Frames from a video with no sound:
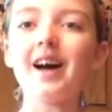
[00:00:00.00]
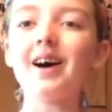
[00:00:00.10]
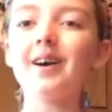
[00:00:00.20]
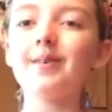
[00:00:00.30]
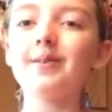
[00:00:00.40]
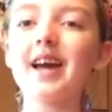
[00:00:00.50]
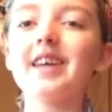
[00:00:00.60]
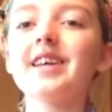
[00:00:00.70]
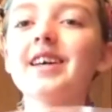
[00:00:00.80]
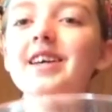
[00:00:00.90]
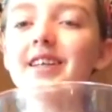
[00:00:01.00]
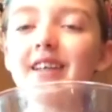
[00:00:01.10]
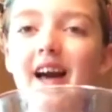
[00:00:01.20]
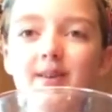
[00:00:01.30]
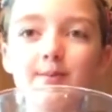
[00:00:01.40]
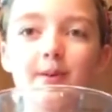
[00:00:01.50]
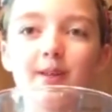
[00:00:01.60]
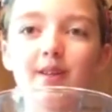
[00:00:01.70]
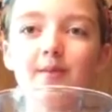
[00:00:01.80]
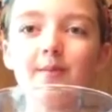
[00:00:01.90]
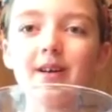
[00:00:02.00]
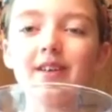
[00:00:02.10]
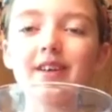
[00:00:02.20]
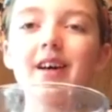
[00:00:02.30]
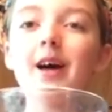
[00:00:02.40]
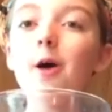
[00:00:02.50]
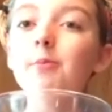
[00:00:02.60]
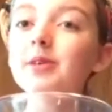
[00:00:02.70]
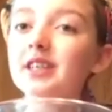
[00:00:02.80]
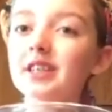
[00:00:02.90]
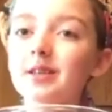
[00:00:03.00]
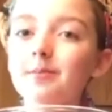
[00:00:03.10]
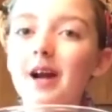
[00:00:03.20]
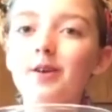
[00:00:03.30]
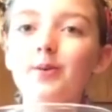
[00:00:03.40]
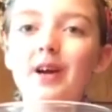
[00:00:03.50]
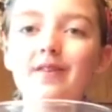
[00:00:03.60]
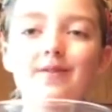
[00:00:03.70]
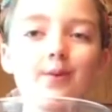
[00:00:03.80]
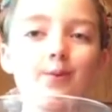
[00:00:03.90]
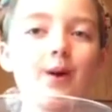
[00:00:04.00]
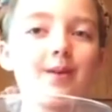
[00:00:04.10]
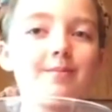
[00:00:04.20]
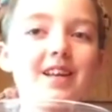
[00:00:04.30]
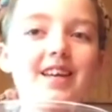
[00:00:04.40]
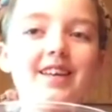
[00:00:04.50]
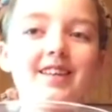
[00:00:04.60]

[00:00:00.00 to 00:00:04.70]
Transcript: Alright, got your bowl of milk? Put it in the microwave for 1 minute.